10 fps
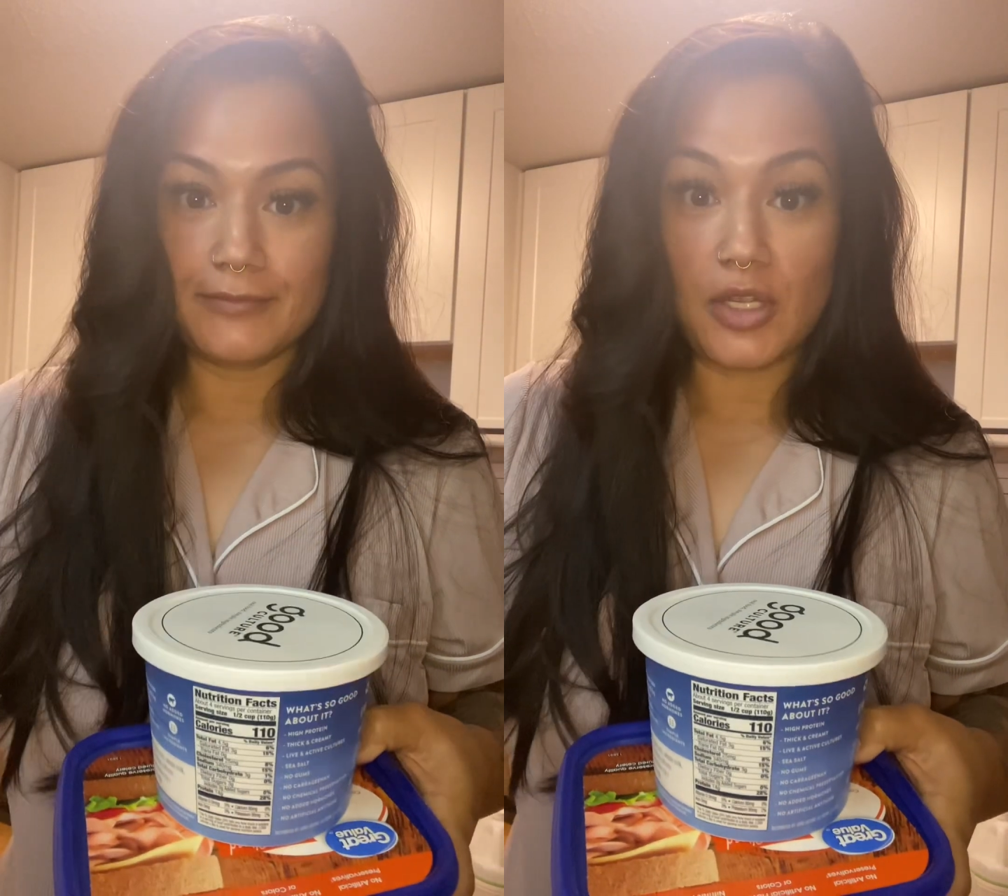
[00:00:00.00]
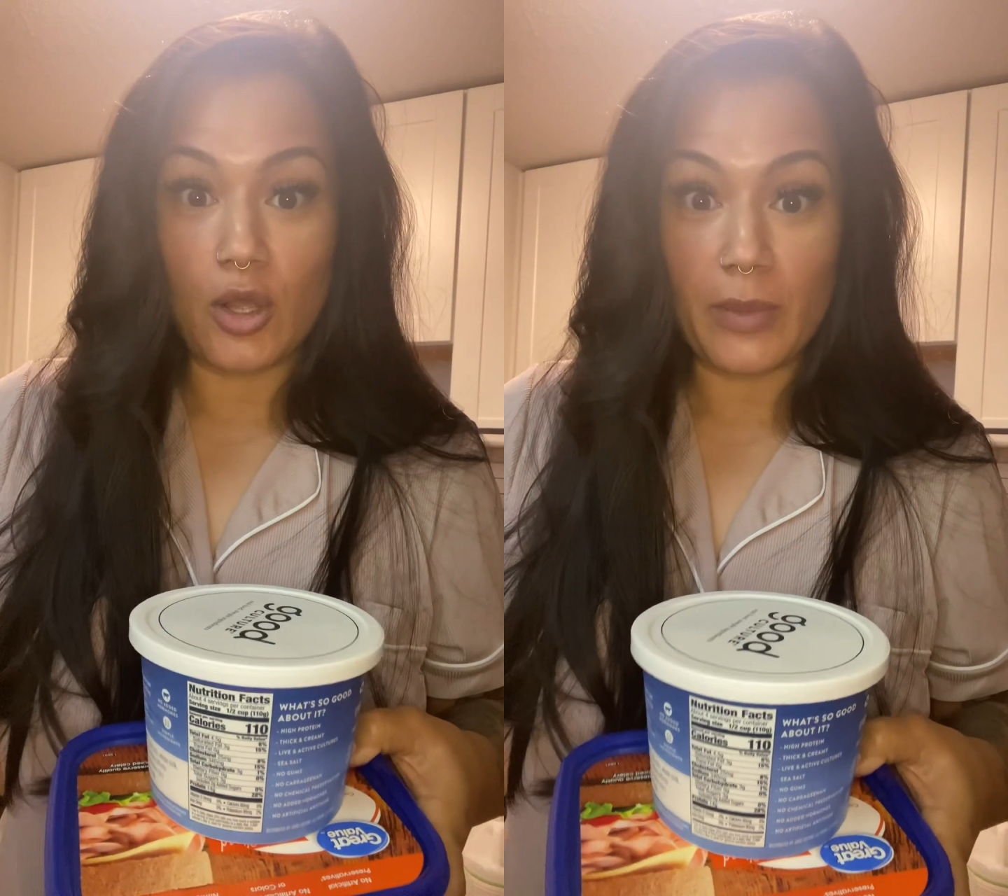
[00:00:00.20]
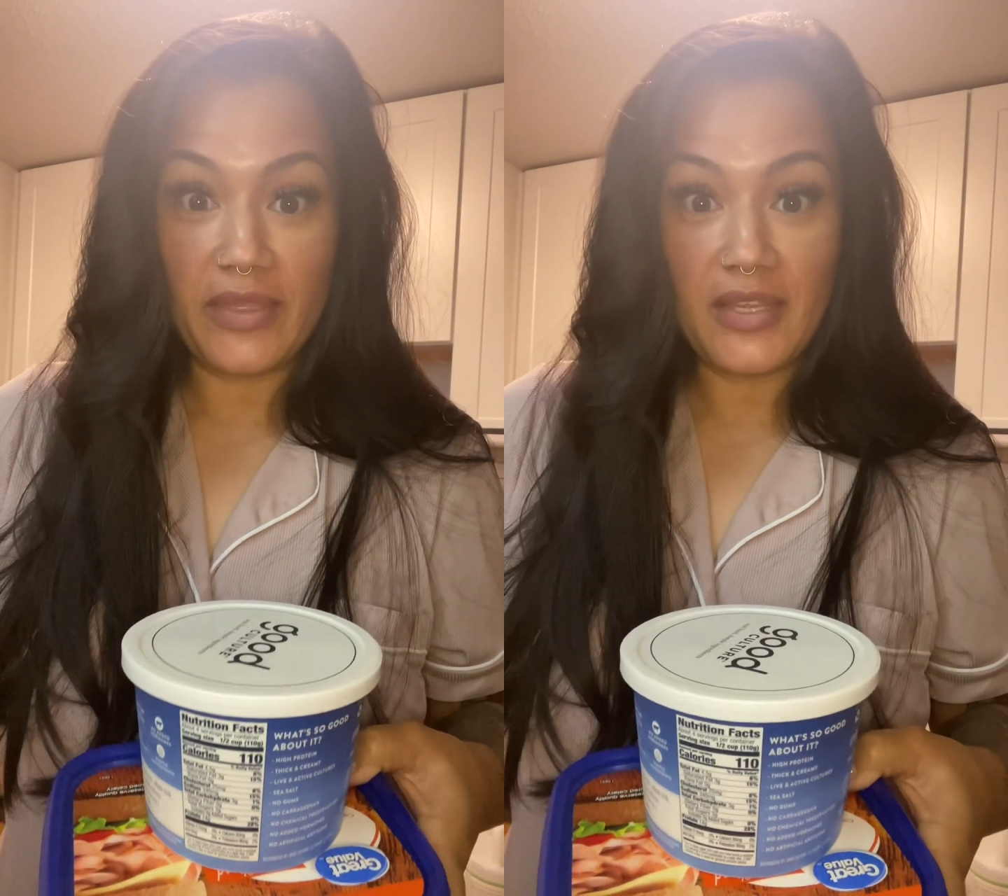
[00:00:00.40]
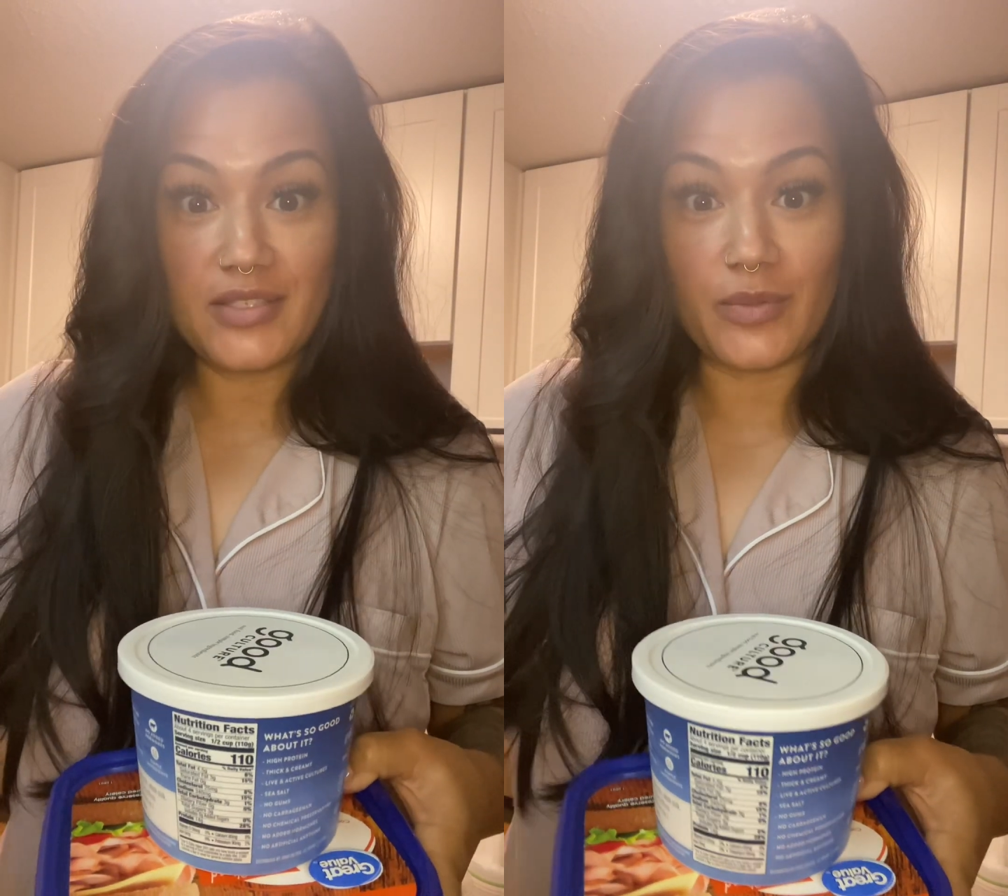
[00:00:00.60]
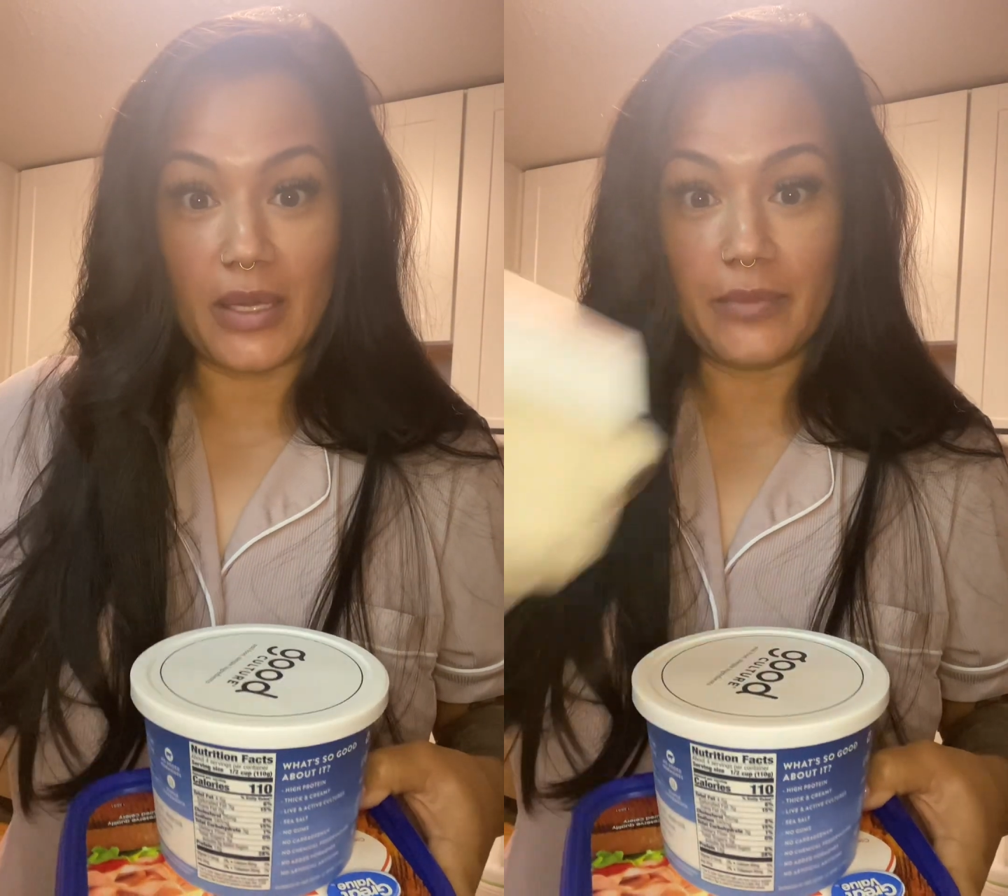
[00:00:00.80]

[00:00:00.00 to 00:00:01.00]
all my things away.